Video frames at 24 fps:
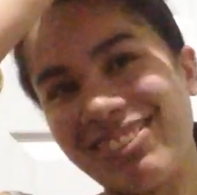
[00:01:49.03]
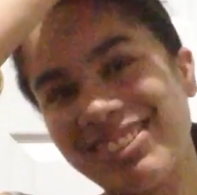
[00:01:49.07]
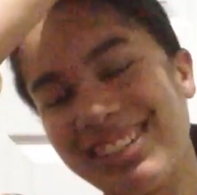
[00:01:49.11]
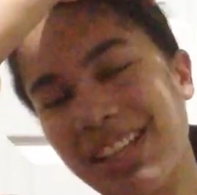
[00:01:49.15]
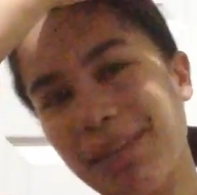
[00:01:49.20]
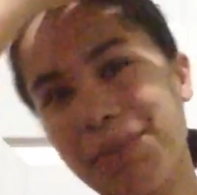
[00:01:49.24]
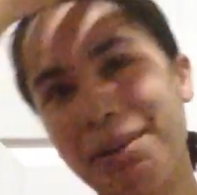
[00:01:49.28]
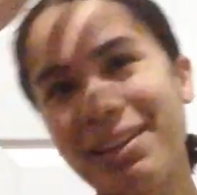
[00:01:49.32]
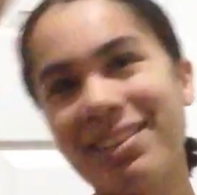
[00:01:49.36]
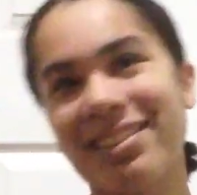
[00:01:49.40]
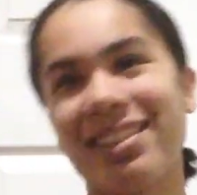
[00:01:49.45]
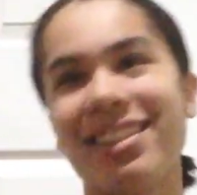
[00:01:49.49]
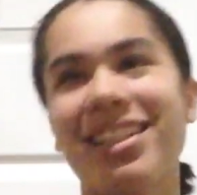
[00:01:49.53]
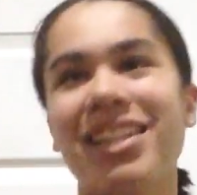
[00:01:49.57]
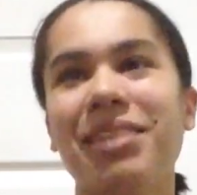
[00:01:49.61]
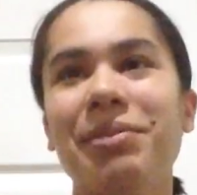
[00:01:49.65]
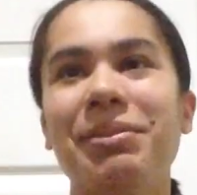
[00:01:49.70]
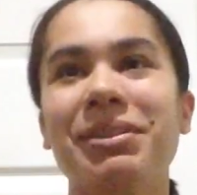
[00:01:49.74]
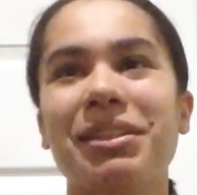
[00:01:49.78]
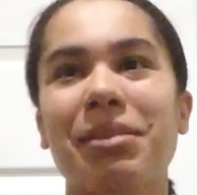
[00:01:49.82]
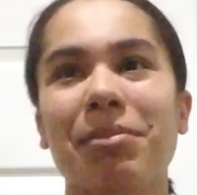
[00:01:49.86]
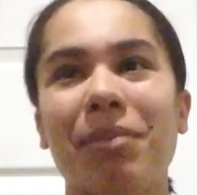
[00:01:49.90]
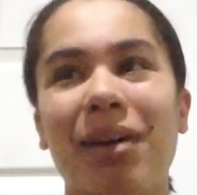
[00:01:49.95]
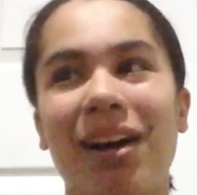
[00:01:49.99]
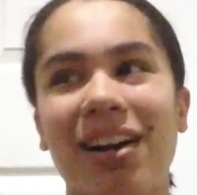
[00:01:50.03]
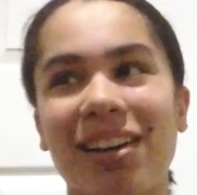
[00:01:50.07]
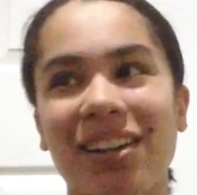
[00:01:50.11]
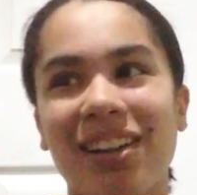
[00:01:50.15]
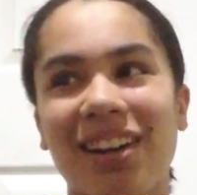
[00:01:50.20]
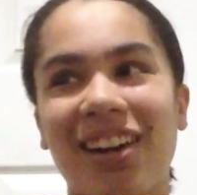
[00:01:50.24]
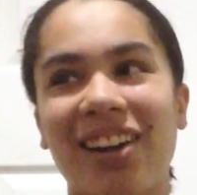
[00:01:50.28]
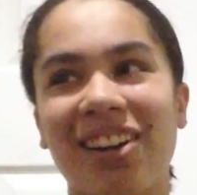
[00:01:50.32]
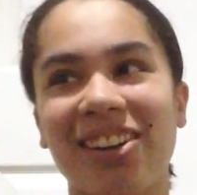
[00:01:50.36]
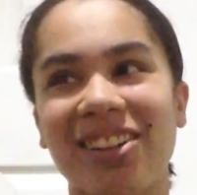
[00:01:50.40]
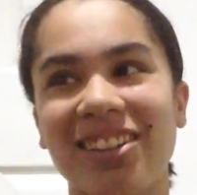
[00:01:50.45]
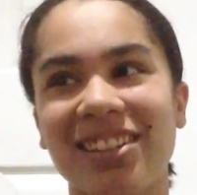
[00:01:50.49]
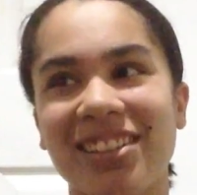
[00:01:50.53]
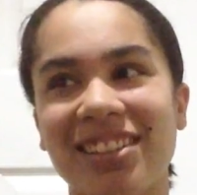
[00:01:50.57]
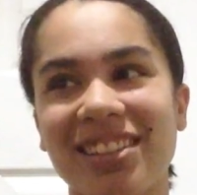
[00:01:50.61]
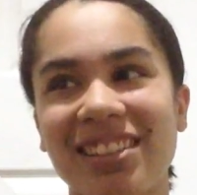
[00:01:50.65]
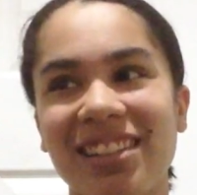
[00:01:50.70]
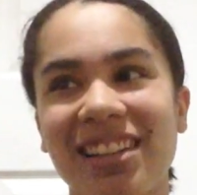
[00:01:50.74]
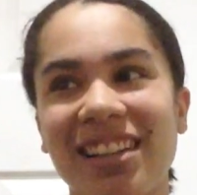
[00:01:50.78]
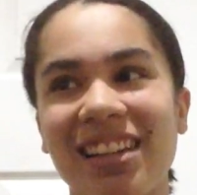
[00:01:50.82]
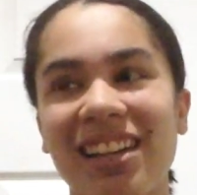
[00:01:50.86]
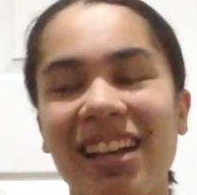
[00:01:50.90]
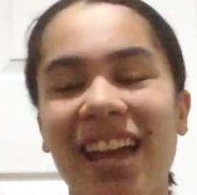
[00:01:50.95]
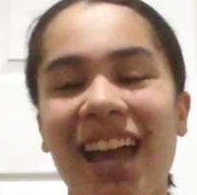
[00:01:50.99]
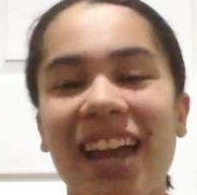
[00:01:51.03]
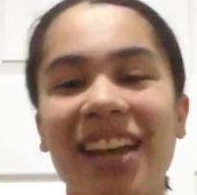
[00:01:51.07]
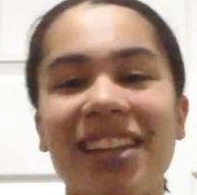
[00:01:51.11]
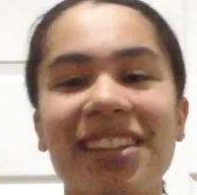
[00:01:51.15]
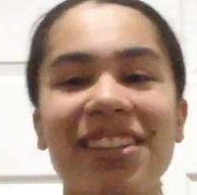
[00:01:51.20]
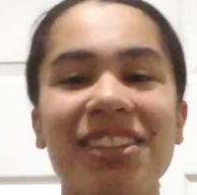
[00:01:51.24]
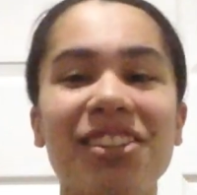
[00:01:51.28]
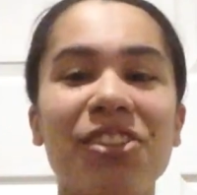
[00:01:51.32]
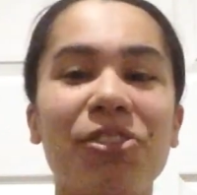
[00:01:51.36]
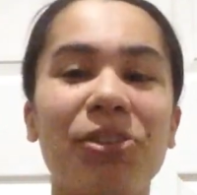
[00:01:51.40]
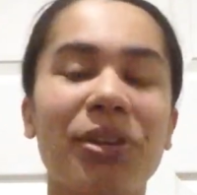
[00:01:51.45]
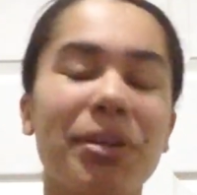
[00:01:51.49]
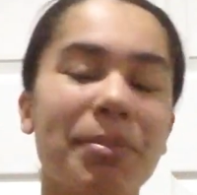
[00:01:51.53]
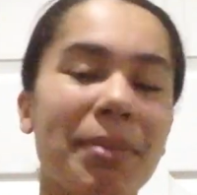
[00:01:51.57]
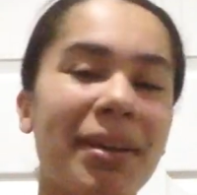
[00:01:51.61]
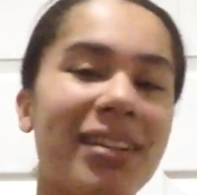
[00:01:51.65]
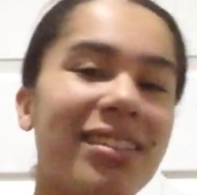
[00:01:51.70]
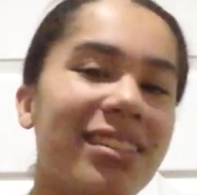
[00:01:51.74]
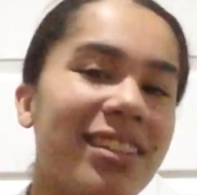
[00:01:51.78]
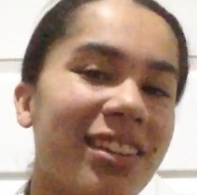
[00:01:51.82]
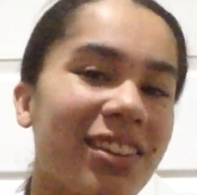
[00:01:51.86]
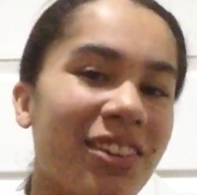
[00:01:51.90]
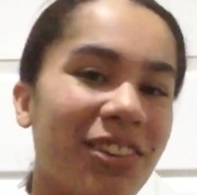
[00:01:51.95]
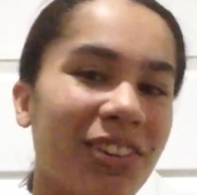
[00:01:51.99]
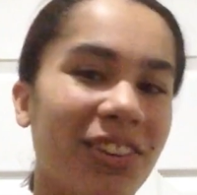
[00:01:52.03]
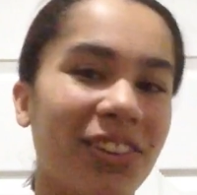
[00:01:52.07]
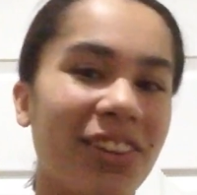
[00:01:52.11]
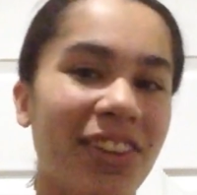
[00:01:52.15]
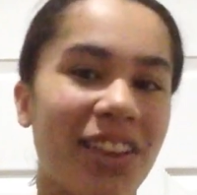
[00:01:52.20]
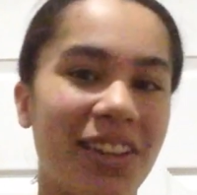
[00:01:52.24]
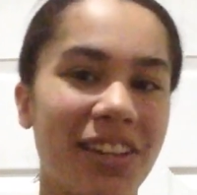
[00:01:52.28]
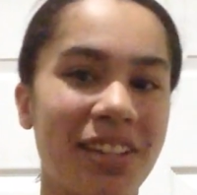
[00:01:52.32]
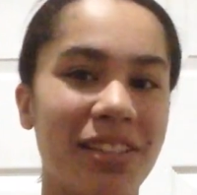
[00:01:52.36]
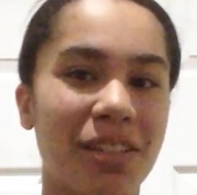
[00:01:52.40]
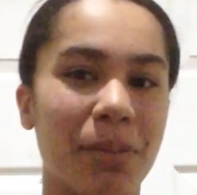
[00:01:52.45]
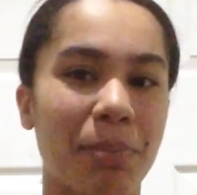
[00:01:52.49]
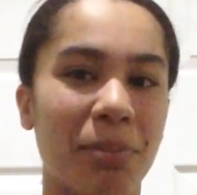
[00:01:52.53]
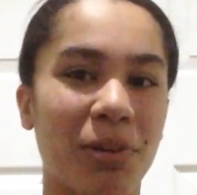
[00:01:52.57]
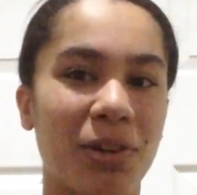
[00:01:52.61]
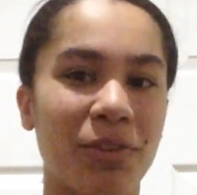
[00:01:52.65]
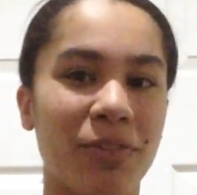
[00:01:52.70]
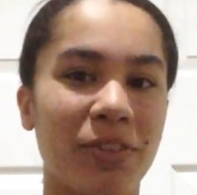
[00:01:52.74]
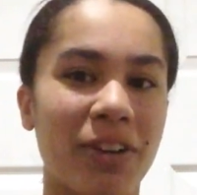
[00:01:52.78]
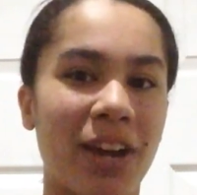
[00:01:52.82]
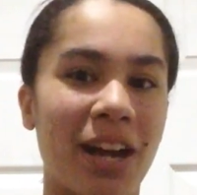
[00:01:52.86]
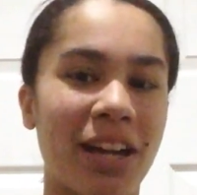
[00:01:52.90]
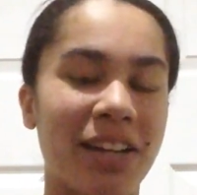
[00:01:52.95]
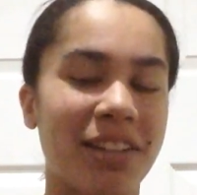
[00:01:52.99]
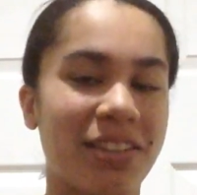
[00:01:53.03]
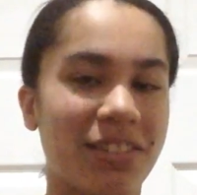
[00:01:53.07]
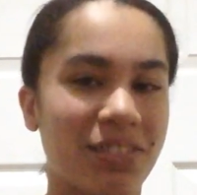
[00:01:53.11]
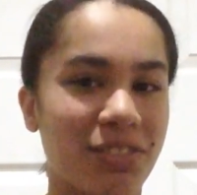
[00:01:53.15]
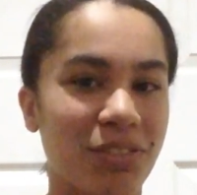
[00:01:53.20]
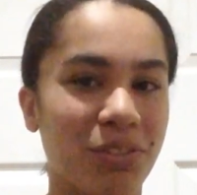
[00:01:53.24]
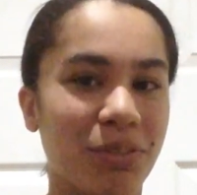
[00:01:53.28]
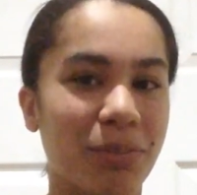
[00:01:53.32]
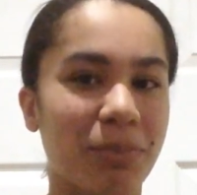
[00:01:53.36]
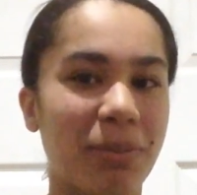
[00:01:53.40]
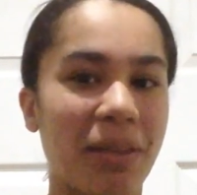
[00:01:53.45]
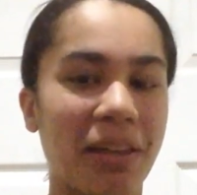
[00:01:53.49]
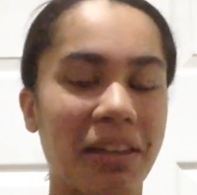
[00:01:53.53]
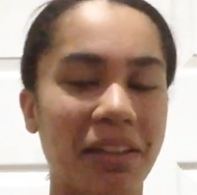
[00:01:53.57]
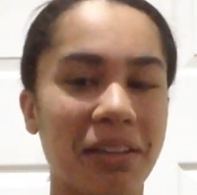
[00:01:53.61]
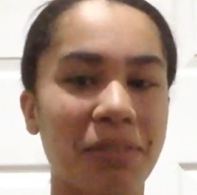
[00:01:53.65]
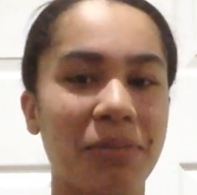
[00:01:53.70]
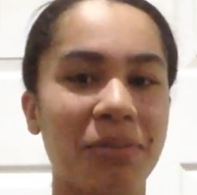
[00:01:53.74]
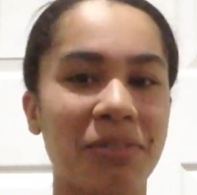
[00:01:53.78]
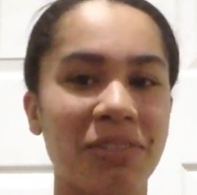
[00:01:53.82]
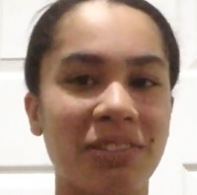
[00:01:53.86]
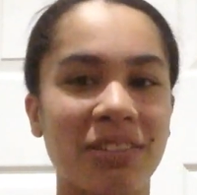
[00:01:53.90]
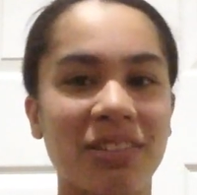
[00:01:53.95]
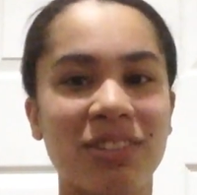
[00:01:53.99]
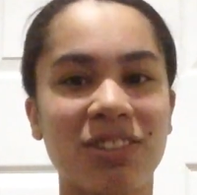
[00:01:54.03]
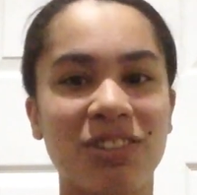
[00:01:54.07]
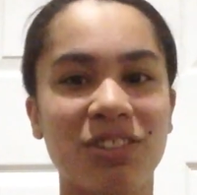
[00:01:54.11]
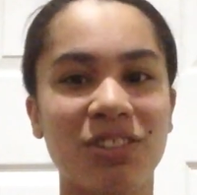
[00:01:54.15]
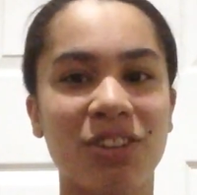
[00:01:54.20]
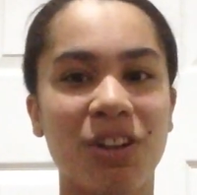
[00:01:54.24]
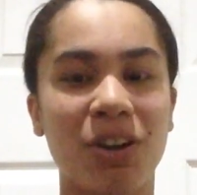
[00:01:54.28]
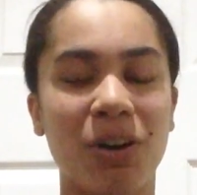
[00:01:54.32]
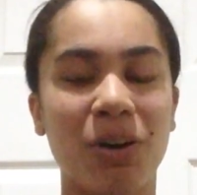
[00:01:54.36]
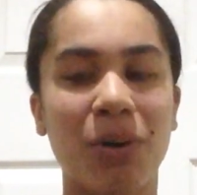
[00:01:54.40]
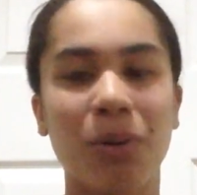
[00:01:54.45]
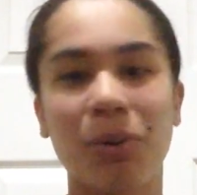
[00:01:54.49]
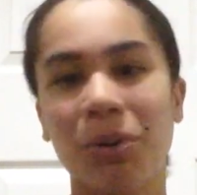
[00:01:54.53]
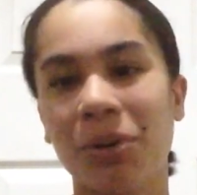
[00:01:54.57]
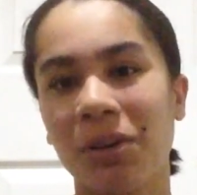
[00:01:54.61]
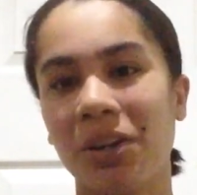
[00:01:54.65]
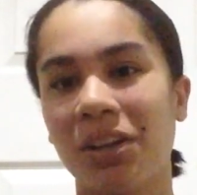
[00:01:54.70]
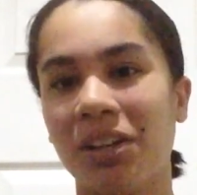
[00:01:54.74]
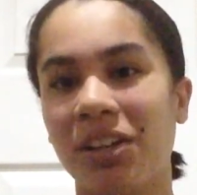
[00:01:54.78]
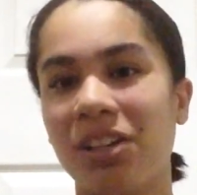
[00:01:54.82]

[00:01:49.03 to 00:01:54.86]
When they mentioned he was a manga artist, and you know, he mentioned earlier that he's a pervert, I assumed that he was just, you know,